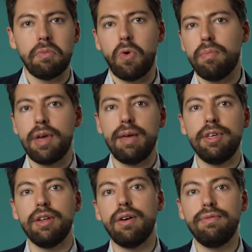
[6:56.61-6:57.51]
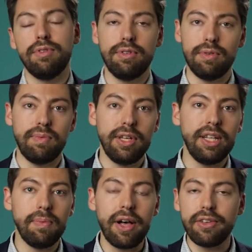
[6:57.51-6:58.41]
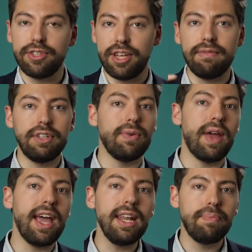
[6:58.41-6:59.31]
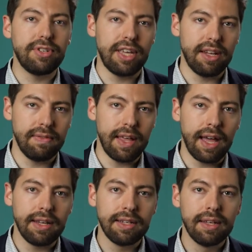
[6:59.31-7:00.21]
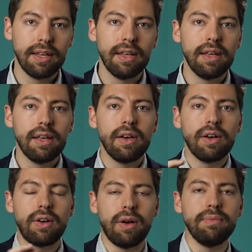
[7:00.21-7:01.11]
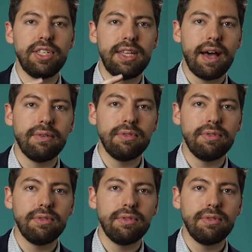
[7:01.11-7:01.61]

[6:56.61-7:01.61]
or maybe, if you do really well, 70 or 80% of that comes down